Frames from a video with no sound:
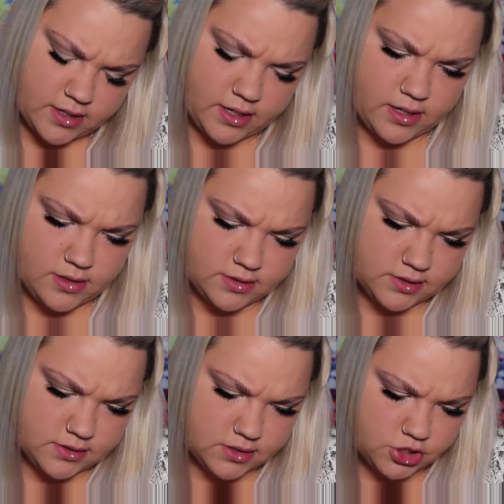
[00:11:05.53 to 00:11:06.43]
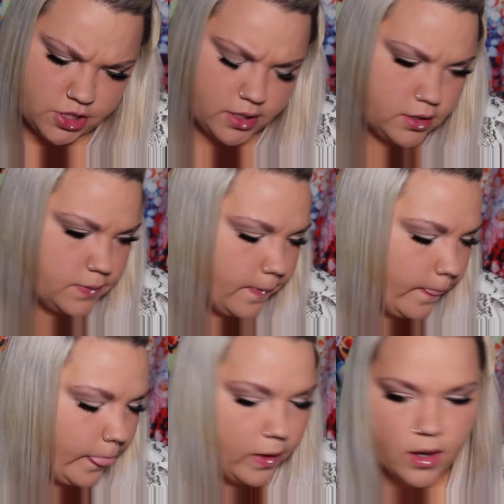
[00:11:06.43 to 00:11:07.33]
I guess, is the shade.
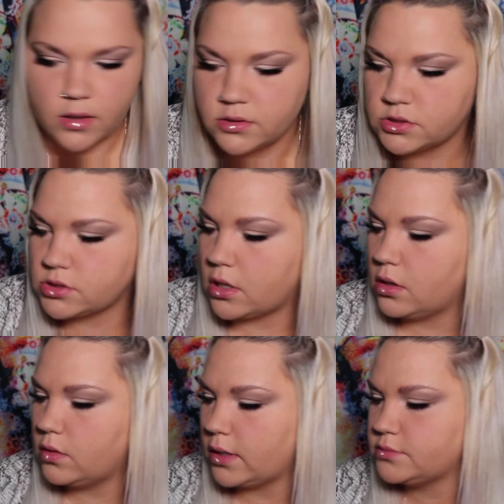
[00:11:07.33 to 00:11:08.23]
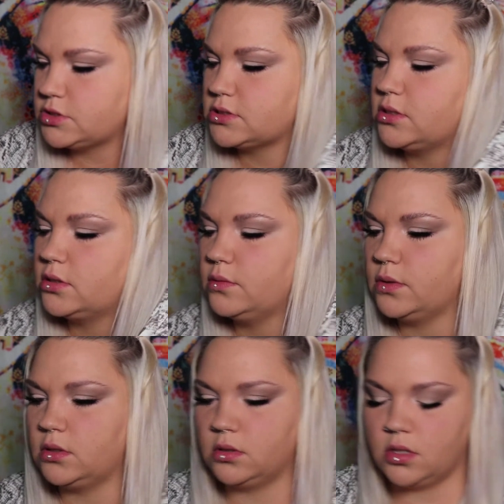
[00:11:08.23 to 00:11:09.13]
So I'm just gonna go
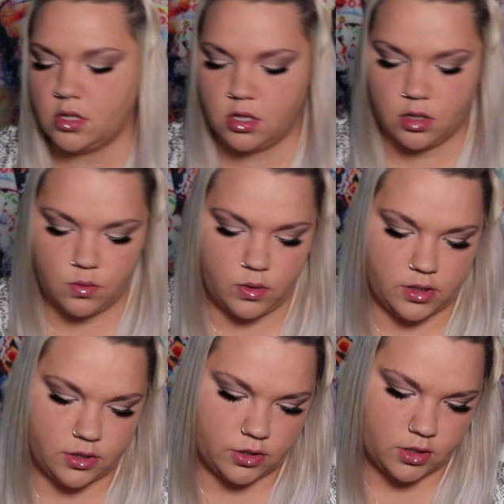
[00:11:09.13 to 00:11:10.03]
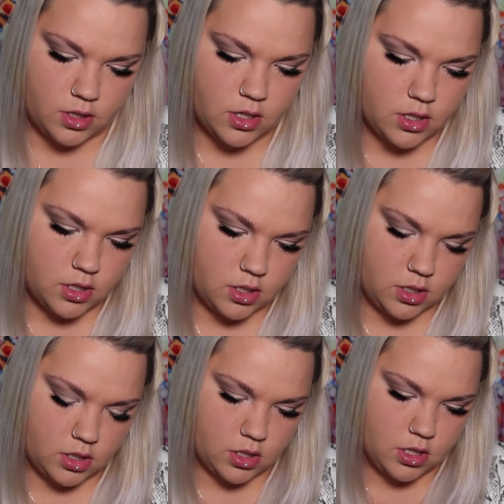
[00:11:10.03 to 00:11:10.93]
in with
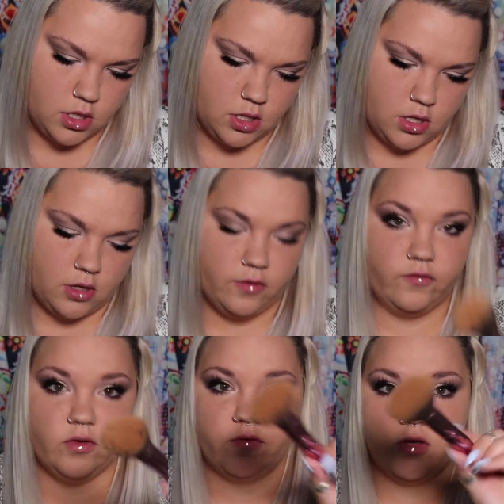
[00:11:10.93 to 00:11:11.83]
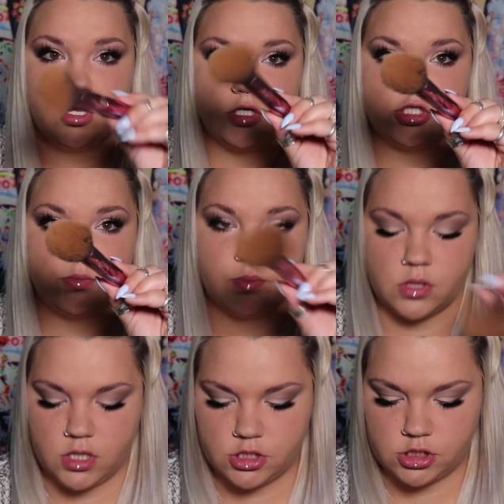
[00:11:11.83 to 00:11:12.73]
a fluffy-ish
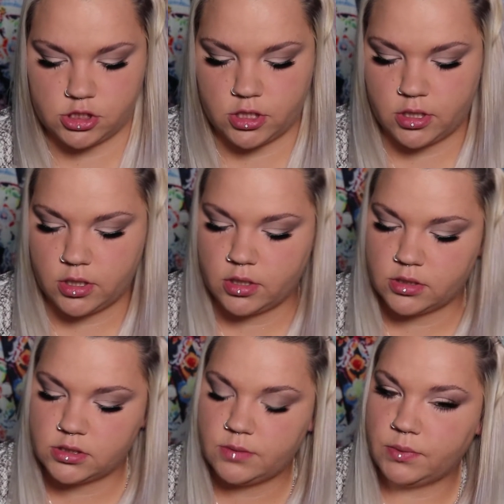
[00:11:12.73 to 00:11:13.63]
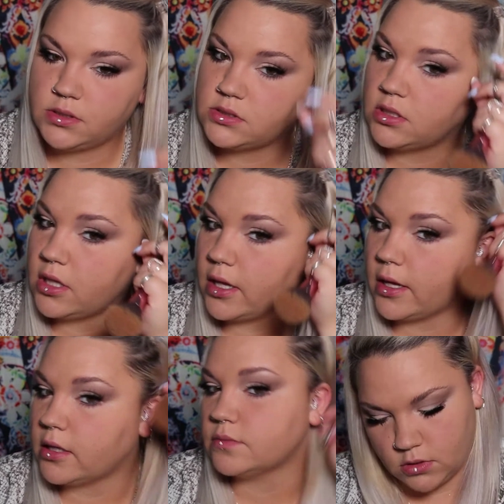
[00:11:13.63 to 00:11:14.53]
brush and dip into
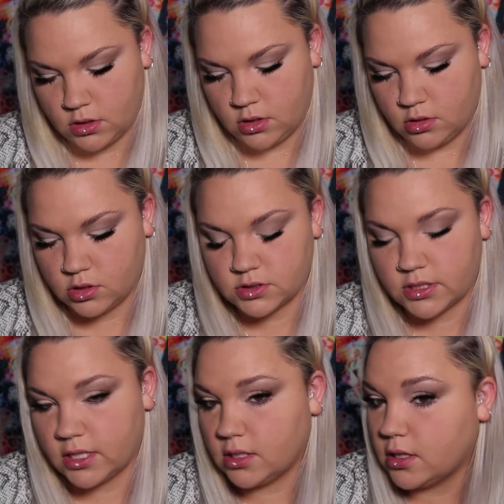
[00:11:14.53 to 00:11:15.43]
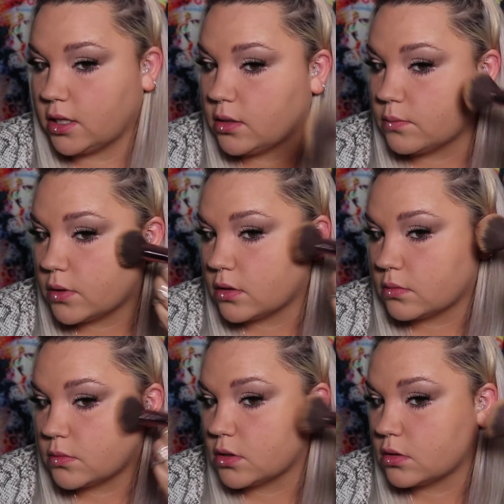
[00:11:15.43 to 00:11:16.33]
that. It looks kind of light, but
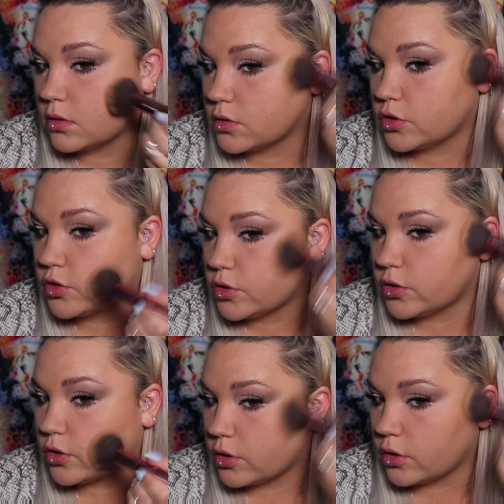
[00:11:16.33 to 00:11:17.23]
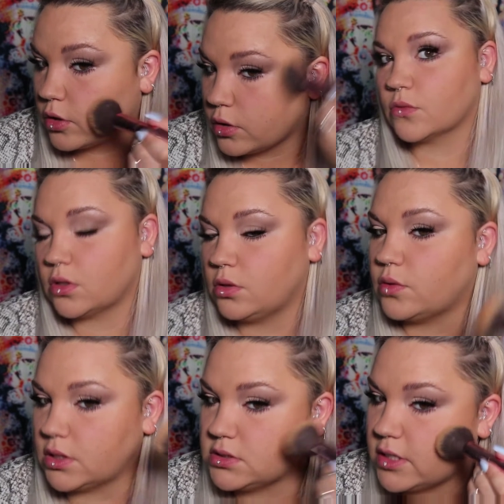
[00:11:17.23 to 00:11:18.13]
I'm not sure. You
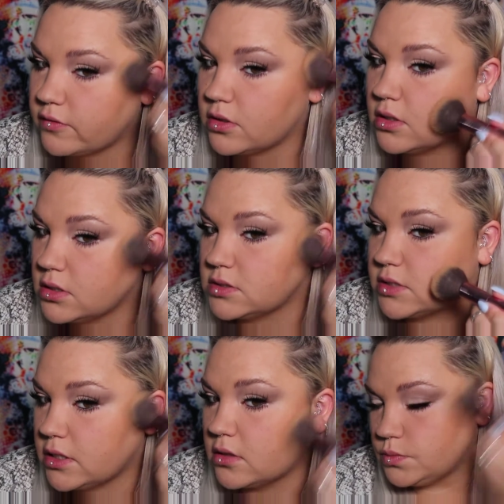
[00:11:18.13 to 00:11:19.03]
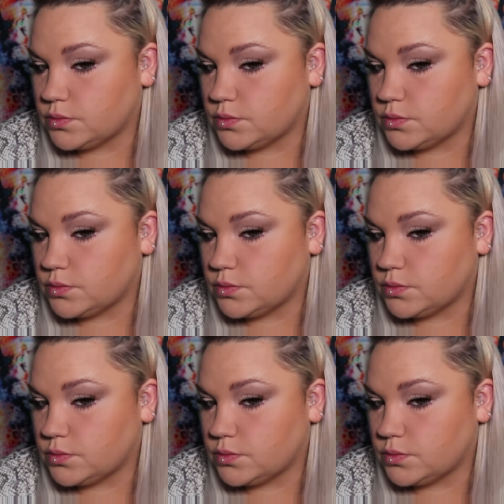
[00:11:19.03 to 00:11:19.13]
can definitely see it.